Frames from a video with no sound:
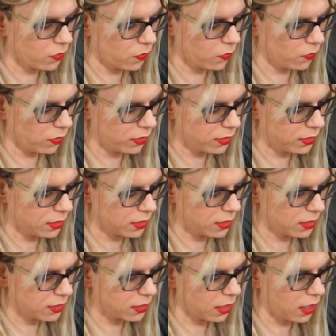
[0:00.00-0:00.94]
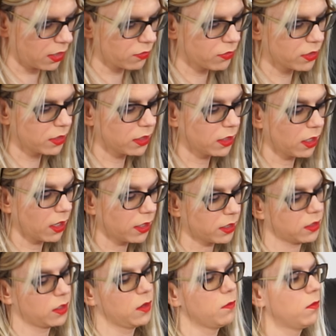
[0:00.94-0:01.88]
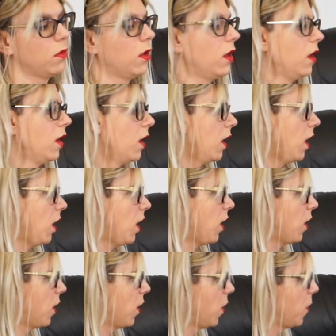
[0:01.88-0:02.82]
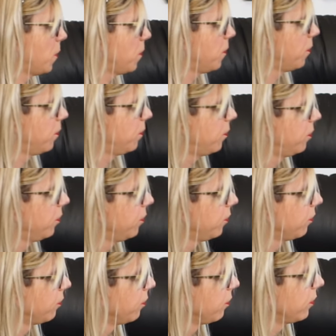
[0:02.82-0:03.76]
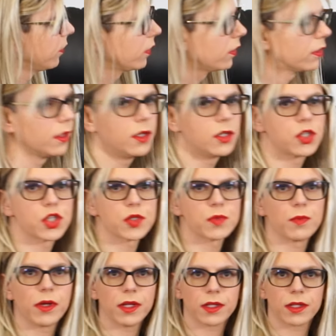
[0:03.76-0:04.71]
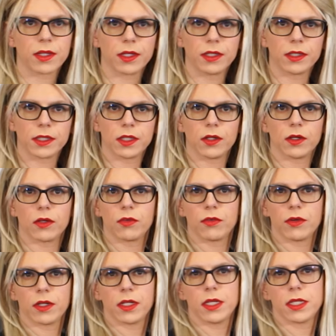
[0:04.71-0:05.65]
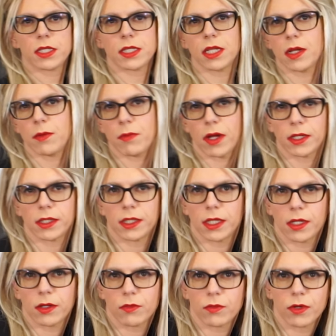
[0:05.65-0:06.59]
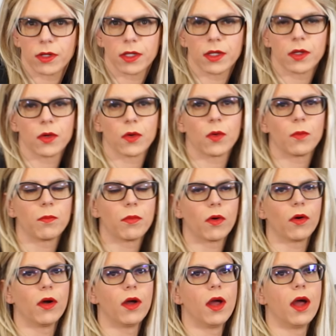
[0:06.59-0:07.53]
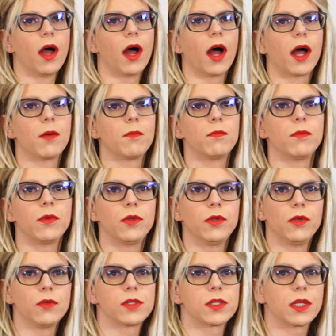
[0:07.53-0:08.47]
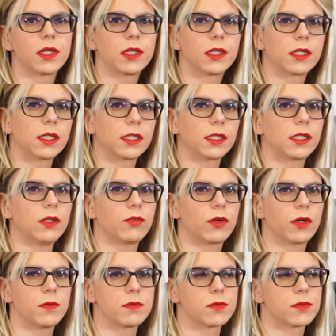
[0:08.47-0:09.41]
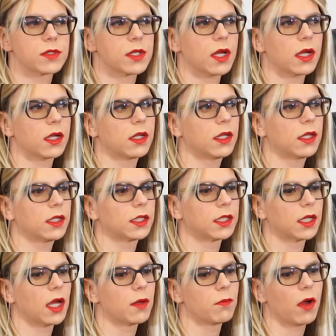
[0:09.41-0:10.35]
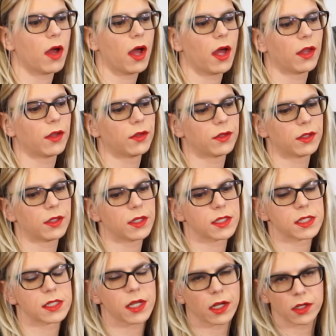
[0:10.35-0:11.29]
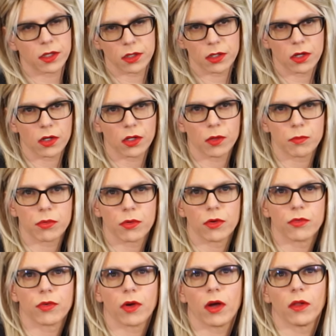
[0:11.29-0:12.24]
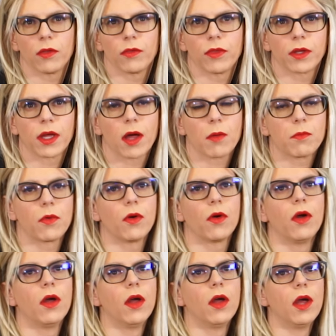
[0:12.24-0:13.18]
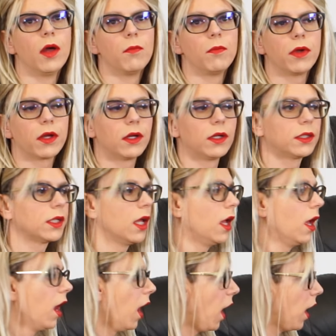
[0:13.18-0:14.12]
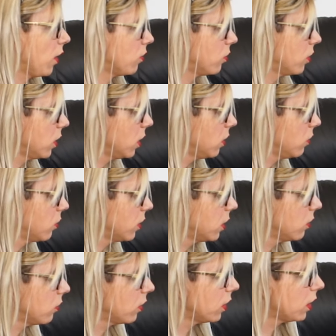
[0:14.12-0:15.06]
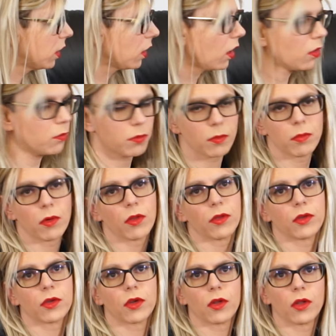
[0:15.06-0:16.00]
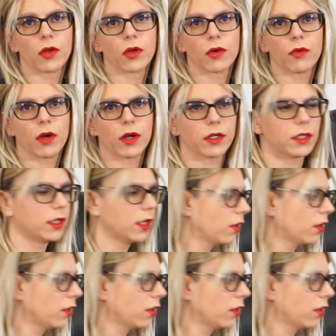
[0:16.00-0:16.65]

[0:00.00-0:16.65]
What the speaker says: cool indeed. I really like them. They just make things look really cinematic and really cool. But I'm using 60 frames per second this time, and the standard colour profile of the camera, because I really can't be bothered colour correcting